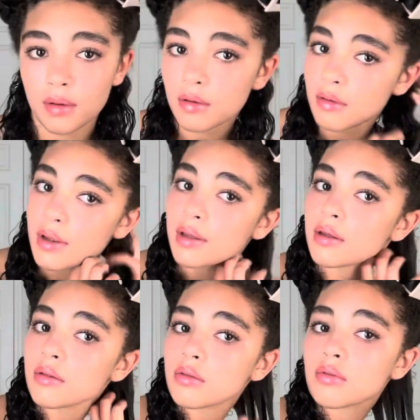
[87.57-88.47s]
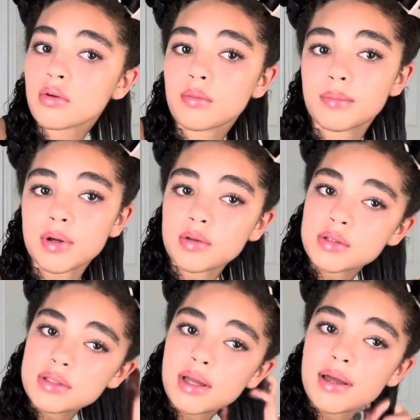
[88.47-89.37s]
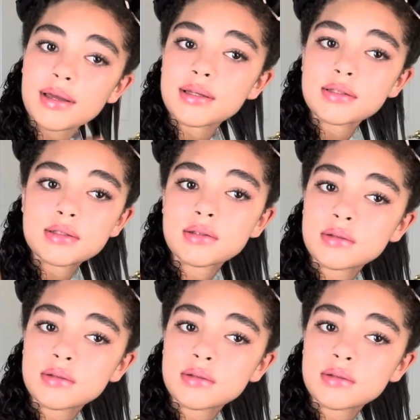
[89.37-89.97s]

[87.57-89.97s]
Rake it through both sides.